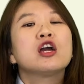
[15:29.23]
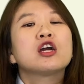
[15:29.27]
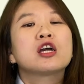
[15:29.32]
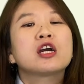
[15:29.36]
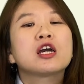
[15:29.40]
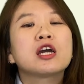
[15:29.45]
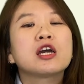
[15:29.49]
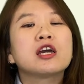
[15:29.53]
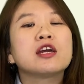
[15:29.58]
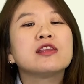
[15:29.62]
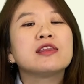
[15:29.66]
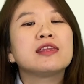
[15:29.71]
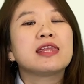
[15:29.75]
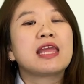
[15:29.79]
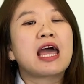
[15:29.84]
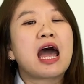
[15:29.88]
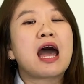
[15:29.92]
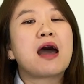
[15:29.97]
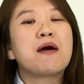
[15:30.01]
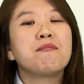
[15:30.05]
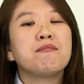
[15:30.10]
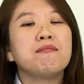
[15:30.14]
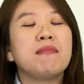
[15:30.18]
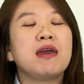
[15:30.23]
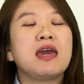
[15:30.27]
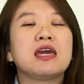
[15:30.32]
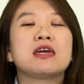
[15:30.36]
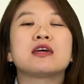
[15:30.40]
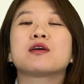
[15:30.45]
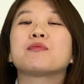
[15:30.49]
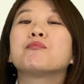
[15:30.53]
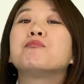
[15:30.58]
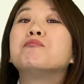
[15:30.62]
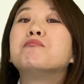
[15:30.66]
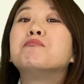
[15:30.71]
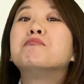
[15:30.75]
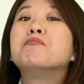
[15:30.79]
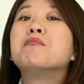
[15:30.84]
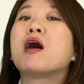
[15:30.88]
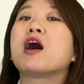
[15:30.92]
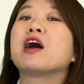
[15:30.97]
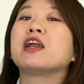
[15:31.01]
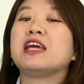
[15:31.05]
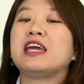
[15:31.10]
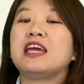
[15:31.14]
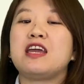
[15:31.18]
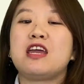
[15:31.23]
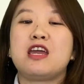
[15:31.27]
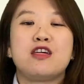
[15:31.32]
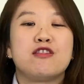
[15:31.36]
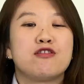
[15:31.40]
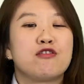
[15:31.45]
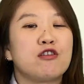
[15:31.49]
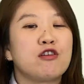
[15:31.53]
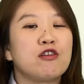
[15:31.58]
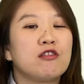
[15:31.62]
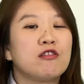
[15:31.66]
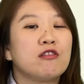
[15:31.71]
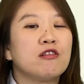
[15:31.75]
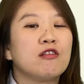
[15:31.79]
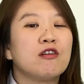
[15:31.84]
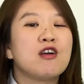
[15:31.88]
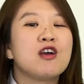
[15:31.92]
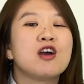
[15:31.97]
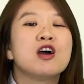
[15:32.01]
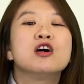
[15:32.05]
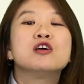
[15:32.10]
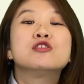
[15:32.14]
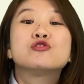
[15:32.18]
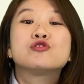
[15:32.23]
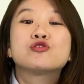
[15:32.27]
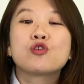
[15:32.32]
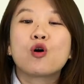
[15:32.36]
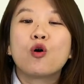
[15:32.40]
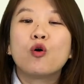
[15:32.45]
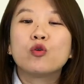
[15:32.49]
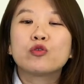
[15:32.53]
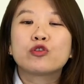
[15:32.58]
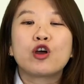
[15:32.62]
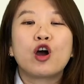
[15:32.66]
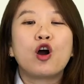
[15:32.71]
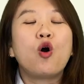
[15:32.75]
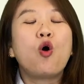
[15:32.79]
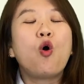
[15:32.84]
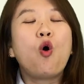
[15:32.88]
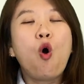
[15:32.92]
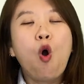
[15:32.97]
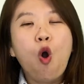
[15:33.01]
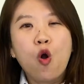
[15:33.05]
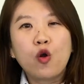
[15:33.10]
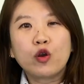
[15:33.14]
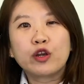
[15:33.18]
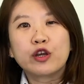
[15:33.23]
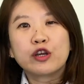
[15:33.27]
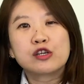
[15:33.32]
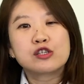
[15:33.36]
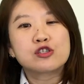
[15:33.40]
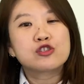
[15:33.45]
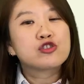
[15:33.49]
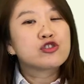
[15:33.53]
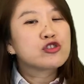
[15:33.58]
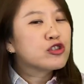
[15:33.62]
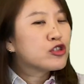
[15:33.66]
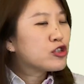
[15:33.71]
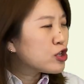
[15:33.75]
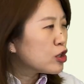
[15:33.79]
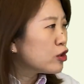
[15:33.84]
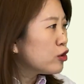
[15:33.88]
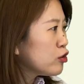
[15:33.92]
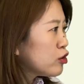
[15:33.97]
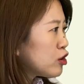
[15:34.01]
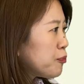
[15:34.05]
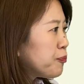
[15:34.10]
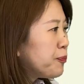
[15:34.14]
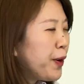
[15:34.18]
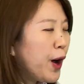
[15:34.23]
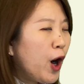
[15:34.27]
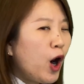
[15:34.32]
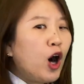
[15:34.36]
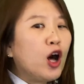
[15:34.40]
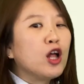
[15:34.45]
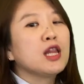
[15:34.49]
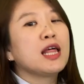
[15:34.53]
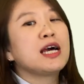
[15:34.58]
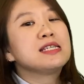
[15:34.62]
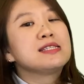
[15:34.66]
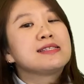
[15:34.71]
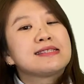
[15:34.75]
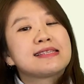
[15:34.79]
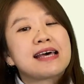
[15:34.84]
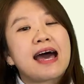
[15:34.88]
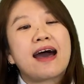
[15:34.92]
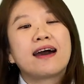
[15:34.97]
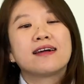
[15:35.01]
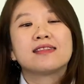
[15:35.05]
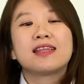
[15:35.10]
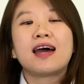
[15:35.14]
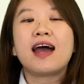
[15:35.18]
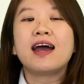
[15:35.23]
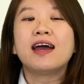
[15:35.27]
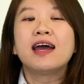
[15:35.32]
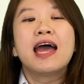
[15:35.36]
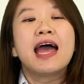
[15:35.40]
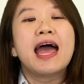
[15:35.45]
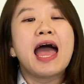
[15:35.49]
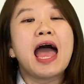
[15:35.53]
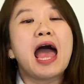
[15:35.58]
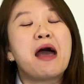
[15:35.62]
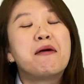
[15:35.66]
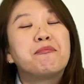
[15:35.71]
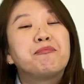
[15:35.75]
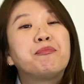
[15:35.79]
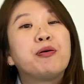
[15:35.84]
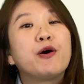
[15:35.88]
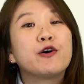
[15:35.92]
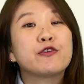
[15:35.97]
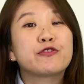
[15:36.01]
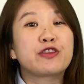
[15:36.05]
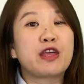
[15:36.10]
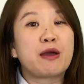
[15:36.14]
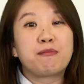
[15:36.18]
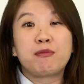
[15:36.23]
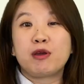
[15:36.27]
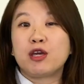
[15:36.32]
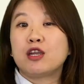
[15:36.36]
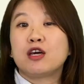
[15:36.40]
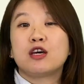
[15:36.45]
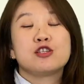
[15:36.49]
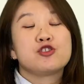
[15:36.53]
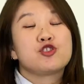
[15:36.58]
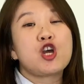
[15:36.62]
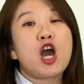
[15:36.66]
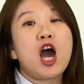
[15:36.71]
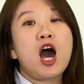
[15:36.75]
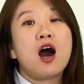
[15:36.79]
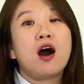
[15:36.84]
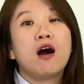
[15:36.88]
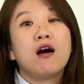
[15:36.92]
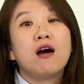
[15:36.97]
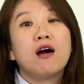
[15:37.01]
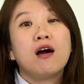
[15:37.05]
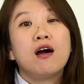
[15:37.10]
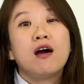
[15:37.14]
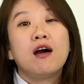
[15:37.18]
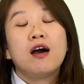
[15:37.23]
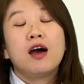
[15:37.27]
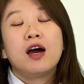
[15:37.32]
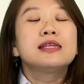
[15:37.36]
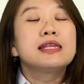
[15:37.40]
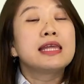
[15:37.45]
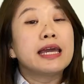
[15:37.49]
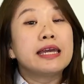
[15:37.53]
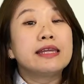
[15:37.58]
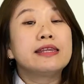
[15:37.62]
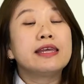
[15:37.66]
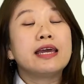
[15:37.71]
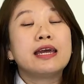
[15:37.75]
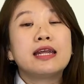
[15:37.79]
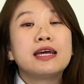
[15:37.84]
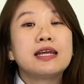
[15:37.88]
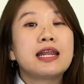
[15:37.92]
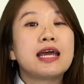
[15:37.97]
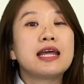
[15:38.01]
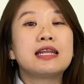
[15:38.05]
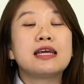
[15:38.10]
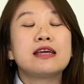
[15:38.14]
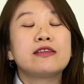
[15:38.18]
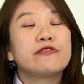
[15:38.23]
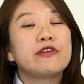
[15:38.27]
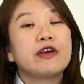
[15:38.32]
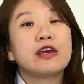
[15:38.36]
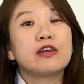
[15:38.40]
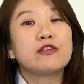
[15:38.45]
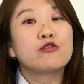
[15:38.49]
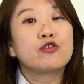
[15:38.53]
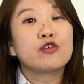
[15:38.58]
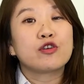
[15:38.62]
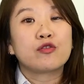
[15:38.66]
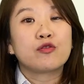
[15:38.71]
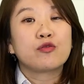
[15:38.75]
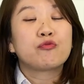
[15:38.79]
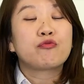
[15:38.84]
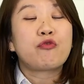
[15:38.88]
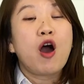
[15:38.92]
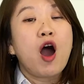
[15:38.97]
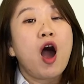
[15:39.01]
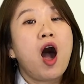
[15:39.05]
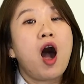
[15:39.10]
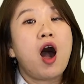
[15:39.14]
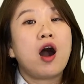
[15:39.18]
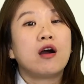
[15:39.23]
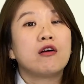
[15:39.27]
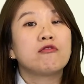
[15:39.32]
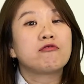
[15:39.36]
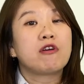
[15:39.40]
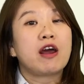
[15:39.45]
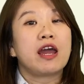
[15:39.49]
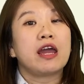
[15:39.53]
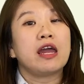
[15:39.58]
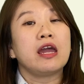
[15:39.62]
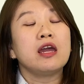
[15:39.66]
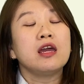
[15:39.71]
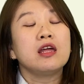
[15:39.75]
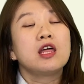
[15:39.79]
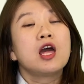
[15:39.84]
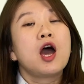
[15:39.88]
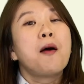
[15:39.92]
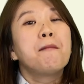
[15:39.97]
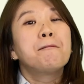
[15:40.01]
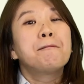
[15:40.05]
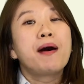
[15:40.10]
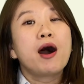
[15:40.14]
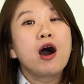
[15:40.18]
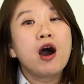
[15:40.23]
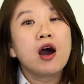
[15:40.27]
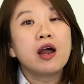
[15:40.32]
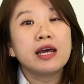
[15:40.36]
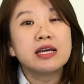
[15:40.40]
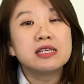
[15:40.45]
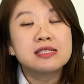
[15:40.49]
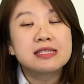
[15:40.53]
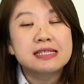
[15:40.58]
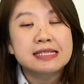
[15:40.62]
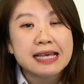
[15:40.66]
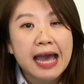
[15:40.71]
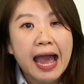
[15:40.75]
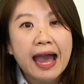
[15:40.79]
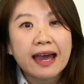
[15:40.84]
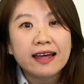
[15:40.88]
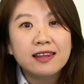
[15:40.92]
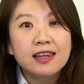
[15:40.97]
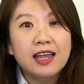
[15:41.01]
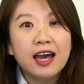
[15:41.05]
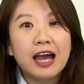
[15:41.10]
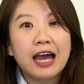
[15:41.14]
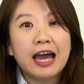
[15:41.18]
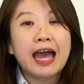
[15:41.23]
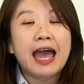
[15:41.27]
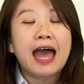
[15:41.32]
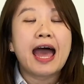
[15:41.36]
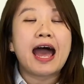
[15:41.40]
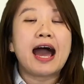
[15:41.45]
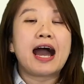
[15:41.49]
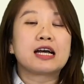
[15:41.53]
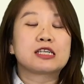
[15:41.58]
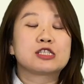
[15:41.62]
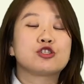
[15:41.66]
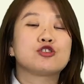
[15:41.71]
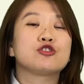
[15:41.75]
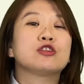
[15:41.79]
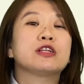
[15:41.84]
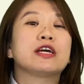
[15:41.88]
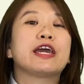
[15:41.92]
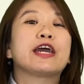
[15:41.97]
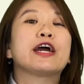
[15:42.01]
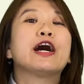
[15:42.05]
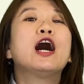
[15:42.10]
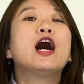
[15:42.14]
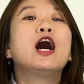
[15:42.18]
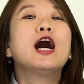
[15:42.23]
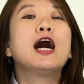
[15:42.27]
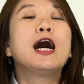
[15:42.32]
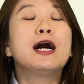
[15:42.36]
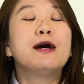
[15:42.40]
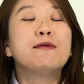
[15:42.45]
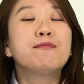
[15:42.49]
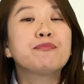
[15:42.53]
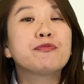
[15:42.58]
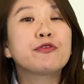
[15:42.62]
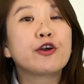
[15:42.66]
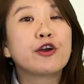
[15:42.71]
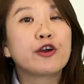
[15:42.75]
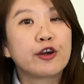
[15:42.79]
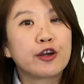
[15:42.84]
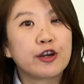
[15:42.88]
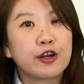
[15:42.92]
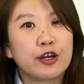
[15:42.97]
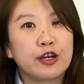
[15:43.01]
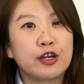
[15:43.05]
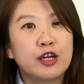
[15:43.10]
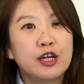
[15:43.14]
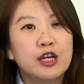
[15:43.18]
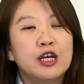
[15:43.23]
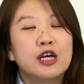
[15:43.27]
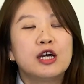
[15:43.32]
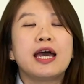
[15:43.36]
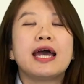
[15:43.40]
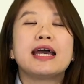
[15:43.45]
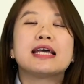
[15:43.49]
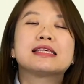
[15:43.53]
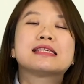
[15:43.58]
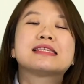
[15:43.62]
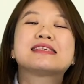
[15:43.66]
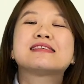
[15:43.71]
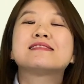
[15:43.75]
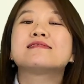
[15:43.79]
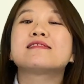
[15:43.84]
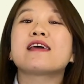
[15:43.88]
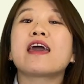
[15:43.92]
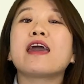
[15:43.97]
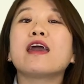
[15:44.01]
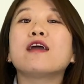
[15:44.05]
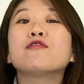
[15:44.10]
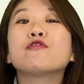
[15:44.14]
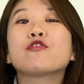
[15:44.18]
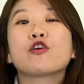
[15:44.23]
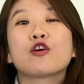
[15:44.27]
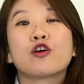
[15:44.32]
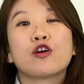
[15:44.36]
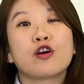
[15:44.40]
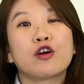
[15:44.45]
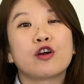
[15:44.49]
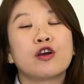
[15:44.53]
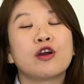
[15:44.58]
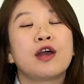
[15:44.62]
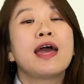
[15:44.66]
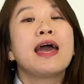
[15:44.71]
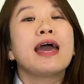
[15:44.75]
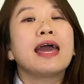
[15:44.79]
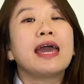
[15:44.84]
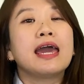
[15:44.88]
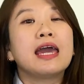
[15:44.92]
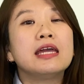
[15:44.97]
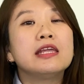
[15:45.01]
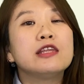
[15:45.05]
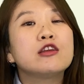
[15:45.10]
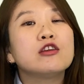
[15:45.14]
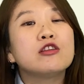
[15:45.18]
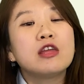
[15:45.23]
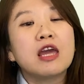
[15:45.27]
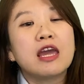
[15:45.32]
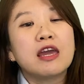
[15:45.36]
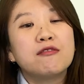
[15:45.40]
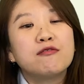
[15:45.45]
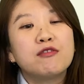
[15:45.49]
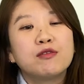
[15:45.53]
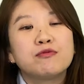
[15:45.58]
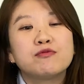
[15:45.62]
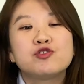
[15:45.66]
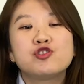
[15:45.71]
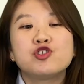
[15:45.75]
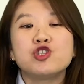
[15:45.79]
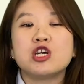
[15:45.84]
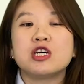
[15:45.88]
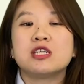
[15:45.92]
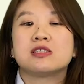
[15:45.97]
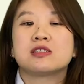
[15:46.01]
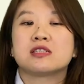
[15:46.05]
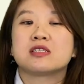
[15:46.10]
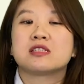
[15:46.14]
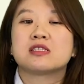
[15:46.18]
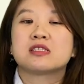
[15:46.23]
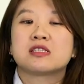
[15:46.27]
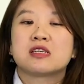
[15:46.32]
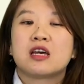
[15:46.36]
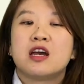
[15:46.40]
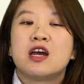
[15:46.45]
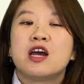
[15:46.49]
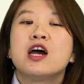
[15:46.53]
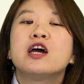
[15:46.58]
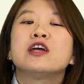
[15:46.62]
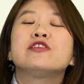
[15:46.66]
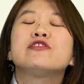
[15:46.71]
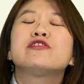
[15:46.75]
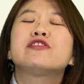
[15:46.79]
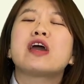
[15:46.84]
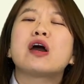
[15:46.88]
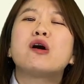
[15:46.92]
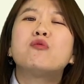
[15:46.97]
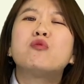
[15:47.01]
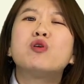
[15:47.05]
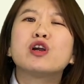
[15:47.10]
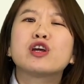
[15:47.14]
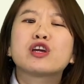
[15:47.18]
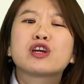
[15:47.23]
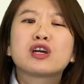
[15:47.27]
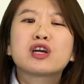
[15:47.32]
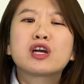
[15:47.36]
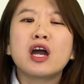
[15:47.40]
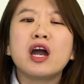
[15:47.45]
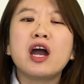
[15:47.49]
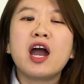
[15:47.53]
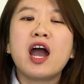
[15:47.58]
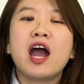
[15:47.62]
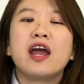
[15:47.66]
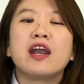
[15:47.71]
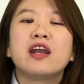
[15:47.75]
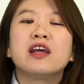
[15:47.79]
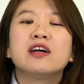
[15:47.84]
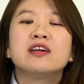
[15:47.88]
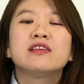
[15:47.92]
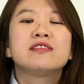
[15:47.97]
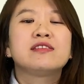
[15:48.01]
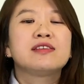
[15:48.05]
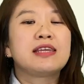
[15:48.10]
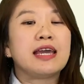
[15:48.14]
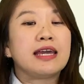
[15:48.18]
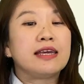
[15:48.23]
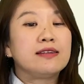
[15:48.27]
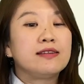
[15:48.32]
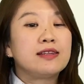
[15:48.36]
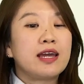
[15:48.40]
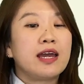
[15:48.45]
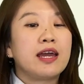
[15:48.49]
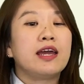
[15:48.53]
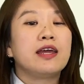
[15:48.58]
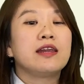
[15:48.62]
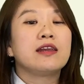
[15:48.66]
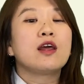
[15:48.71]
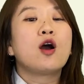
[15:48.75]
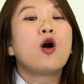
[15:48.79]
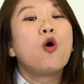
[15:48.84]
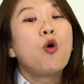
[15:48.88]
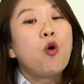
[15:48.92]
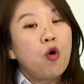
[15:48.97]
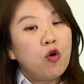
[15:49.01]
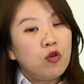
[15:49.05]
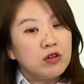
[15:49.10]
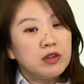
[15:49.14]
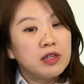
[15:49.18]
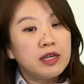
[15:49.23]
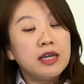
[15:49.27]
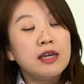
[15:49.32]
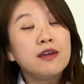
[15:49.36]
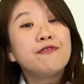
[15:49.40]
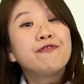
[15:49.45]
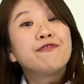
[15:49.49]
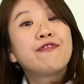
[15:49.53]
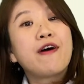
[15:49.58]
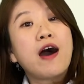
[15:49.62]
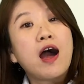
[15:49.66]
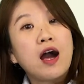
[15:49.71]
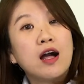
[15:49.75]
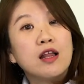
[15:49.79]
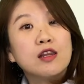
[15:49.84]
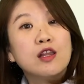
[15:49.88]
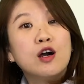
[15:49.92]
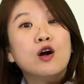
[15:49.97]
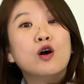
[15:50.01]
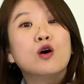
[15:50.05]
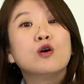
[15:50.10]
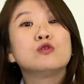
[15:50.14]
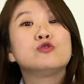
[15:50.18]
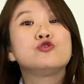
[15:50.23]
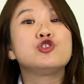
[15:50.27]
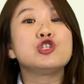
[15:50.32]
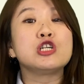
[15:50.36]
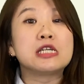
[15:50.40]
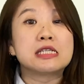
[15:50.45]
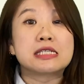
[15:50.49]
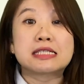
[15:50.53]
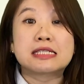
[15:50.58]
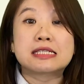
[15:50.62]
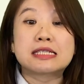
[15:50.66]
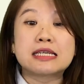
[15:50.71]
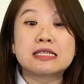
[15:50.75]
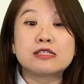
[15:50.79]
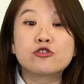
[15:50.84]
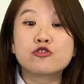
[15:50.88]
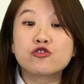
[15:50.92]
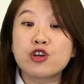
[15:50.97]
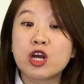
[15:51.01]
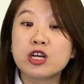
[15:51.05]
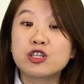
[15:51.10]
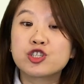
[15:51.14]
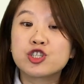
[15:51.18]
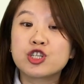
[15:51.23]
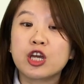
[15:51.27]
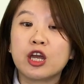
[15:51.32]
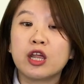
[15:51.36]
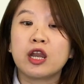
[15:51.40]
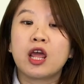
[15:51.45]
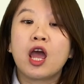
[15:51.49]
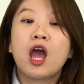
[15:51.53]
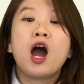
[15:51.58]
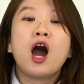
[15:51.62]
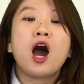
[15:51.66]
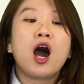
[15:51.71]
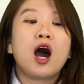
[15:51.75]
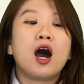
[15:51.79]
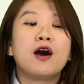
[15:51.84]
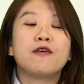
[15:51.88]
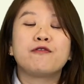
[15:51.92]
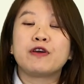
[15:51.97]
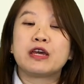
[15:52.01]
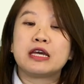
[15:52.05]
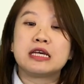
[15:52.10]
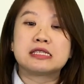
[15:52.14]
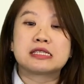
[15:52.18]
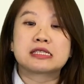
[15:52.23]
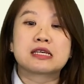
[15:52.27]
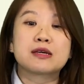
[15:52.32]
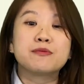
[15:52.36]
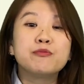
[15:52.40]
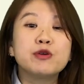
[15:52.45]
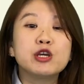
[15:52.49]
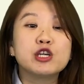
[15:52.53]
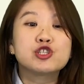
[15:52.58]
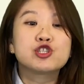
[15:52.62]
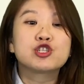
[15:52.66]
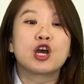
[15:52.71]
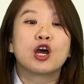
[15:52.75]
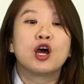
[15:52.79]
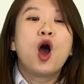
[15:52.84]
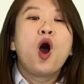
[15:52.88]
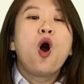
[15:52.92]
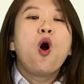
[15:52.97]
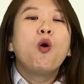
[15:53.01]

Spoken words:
Could not make money either. So the owner sued Paul and Silas and put them in a jail. They didn't anything do wrong, right? Paul and Silas actually helped her and saved her in the name of Jesus. They were good. They did only follow Jesus' instruction of his commission.